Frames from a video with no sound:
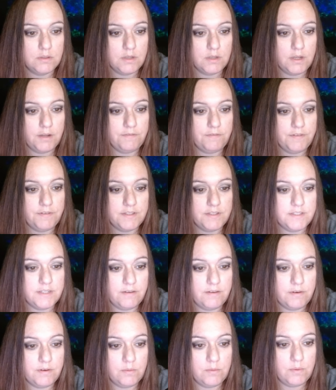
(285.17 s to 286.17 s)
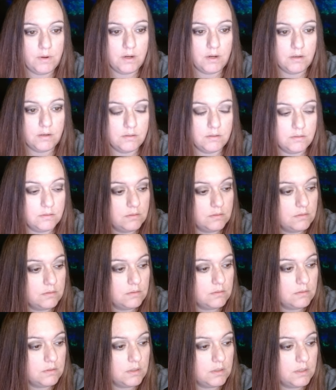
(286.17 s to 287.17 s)
It fits everywhere.
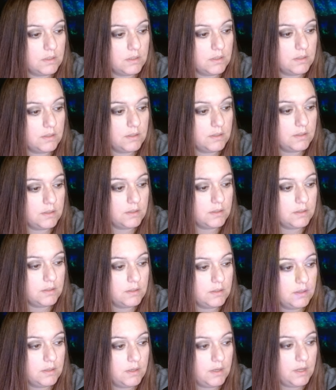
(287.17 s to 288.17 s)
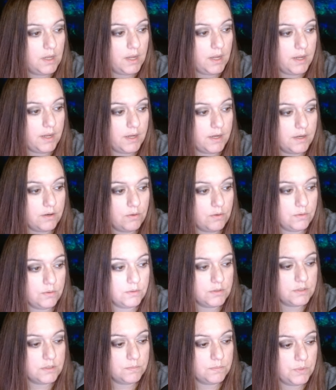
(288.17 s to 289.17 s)
And it can
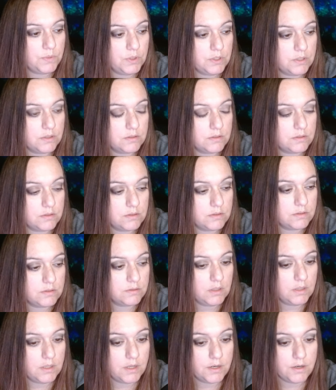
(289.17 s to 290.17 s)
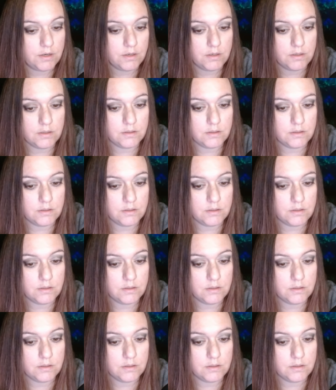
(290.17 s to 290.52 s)
hold some books. Flutter